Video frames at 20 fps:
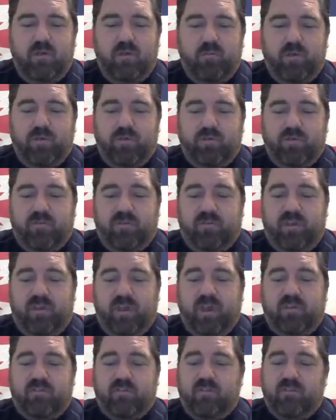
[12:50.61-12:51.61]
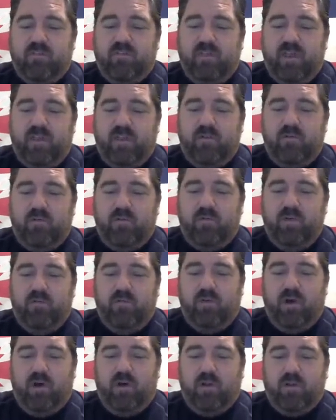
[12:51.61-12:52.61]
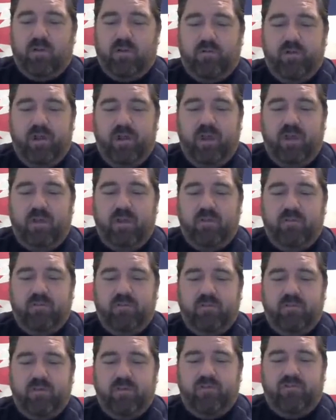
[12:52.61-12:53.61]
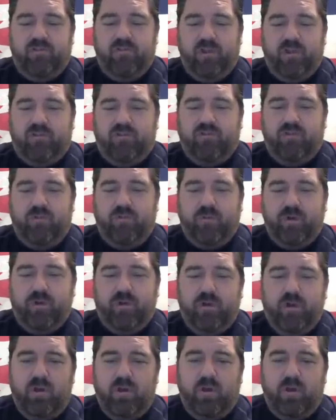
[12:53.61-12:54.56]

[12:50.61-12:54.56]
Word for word: But the CS is that we've all agreed is, is Chuck Schumer.